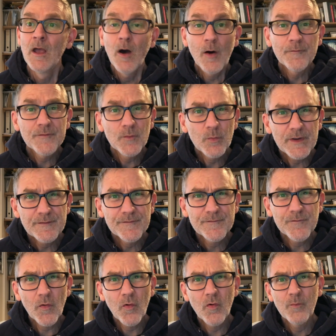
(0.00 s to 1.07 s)
Often we
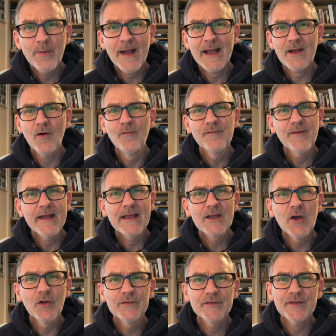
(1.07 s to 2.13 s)
fall back on vague
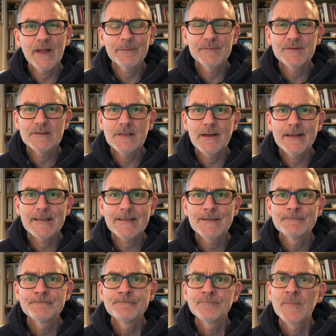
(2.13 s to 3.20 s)
concepts like
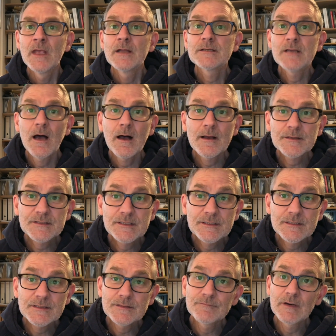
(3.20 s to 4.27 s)

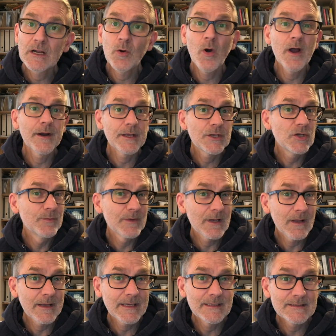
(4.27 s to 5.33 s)
tasks requiring
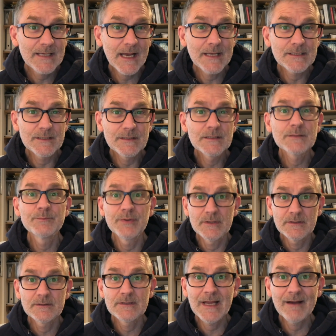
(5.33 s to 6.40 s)
human-like intelligence
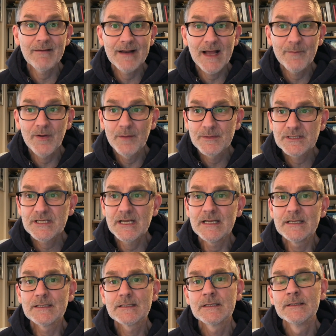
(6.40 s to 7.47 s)
but carried out by
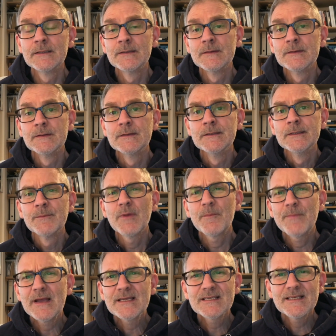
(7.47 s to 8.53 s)
machines. But
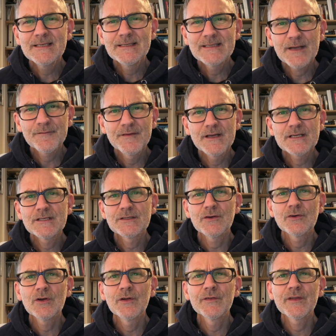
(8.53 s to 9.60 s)
basing definitions
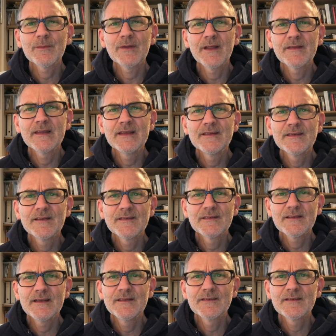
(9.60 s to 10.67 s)
on concepts like these
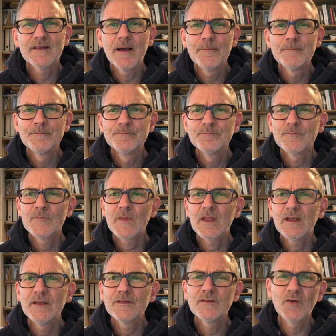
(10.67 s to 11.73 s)
is
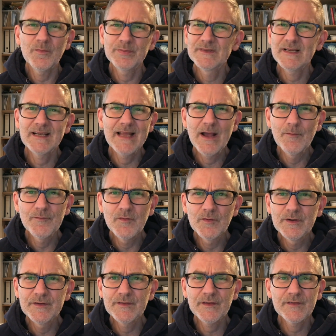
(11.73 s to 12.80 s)
not particularly helpful
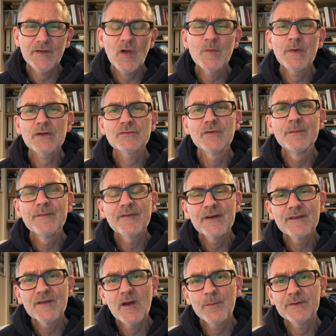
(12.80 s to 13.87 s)
because there's so much room for
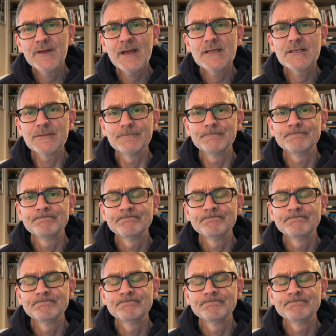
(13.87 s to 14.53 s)
interpretation.